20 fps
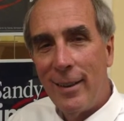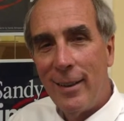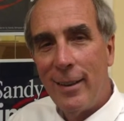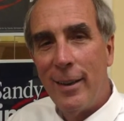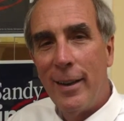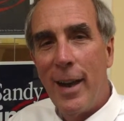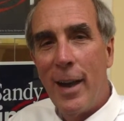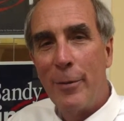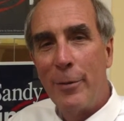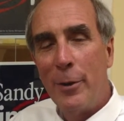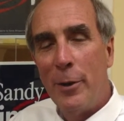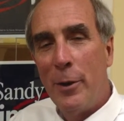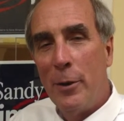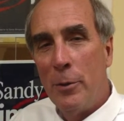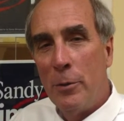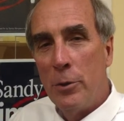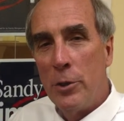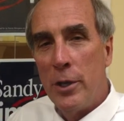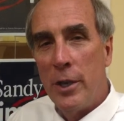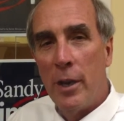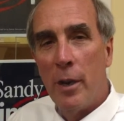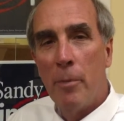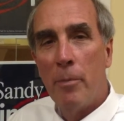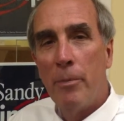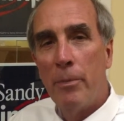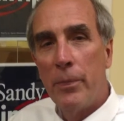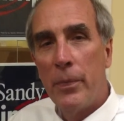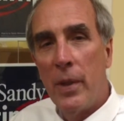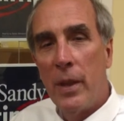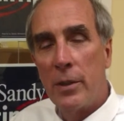Good afternoon,
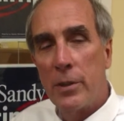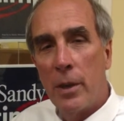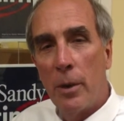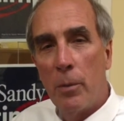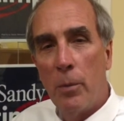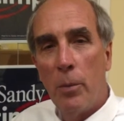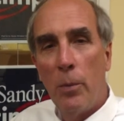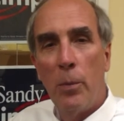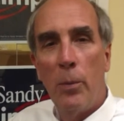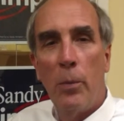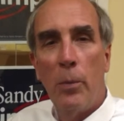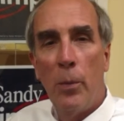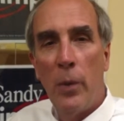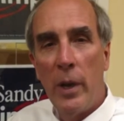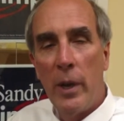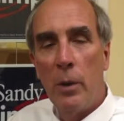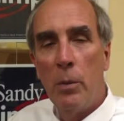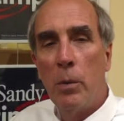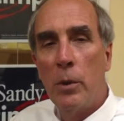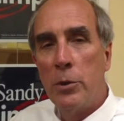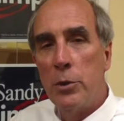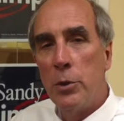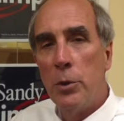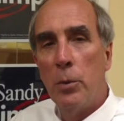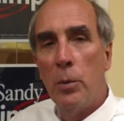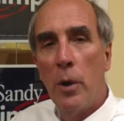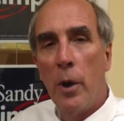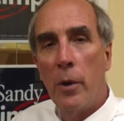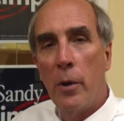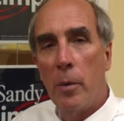Jim. As I read what you
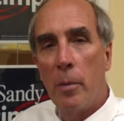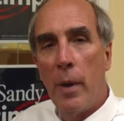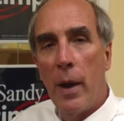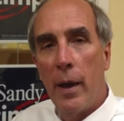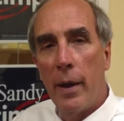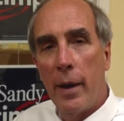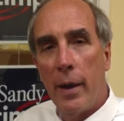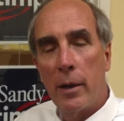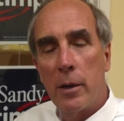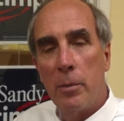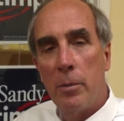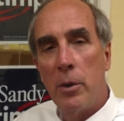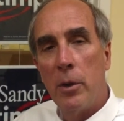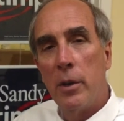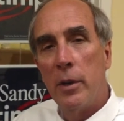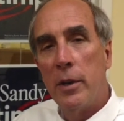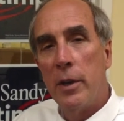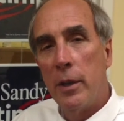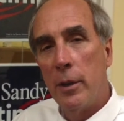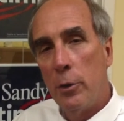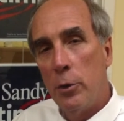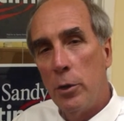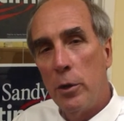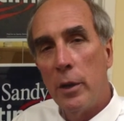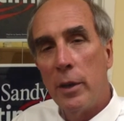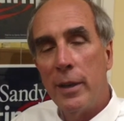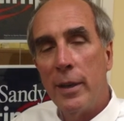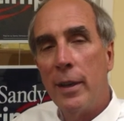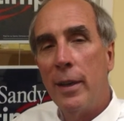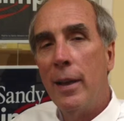wrote about our community and
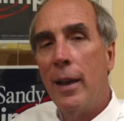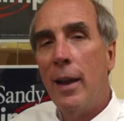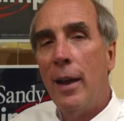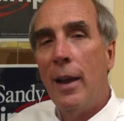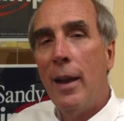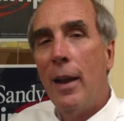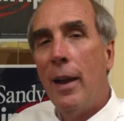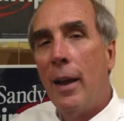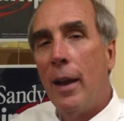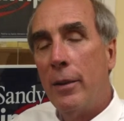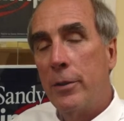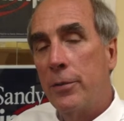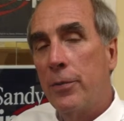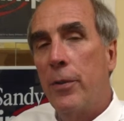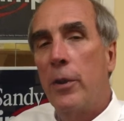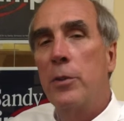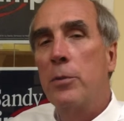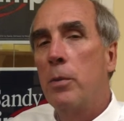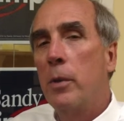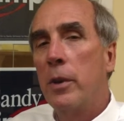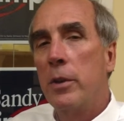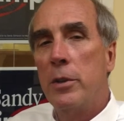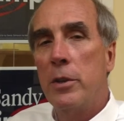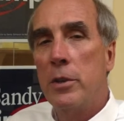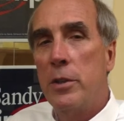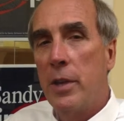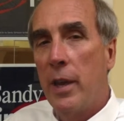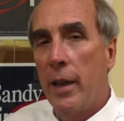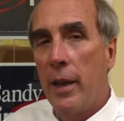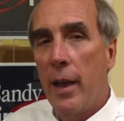unity, I just first want to
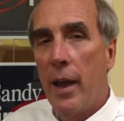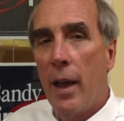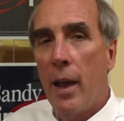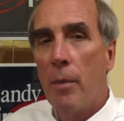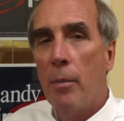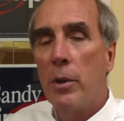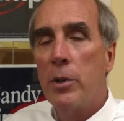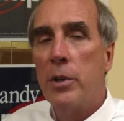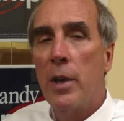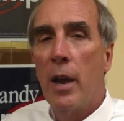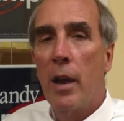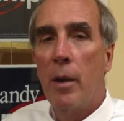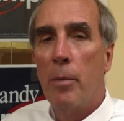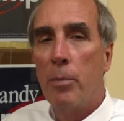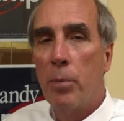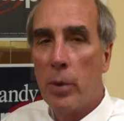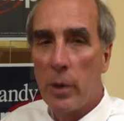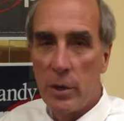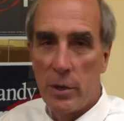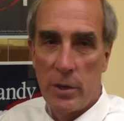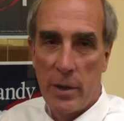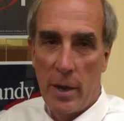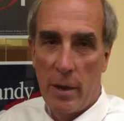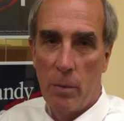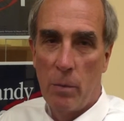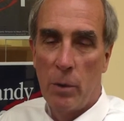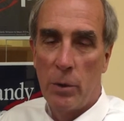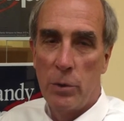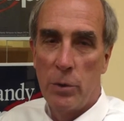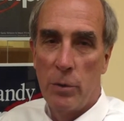just tell you how much I appreciate
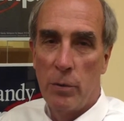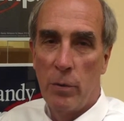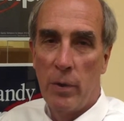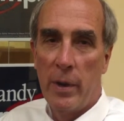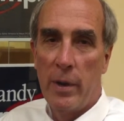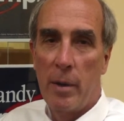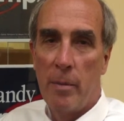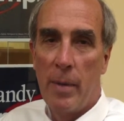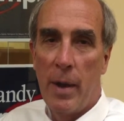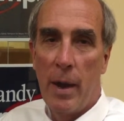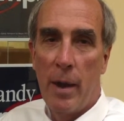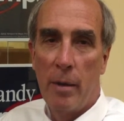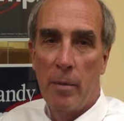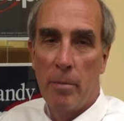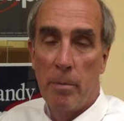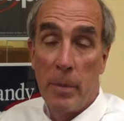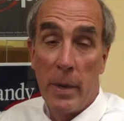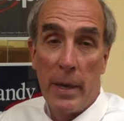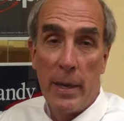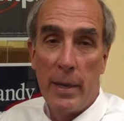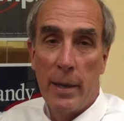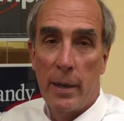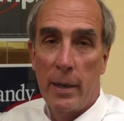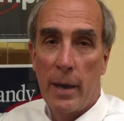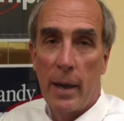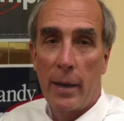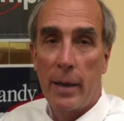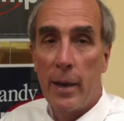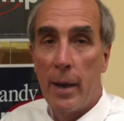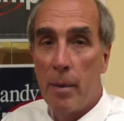what you've written about me and
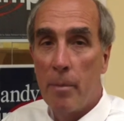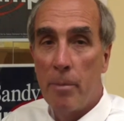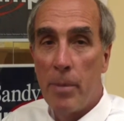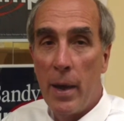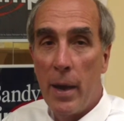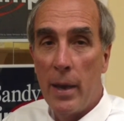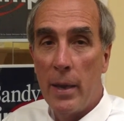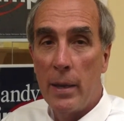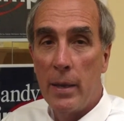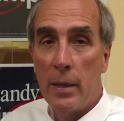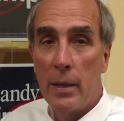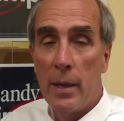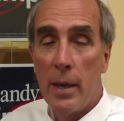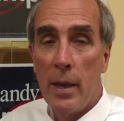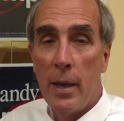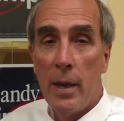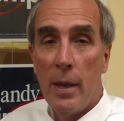our campaign